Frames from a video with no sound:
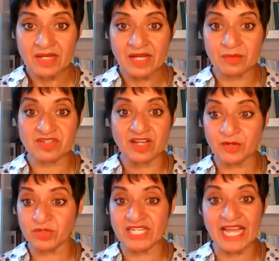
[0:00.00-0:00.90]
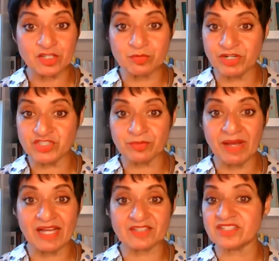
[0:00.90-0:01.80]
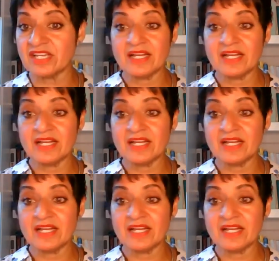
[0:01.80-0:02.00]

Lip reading: I was lying on an acupressure mat.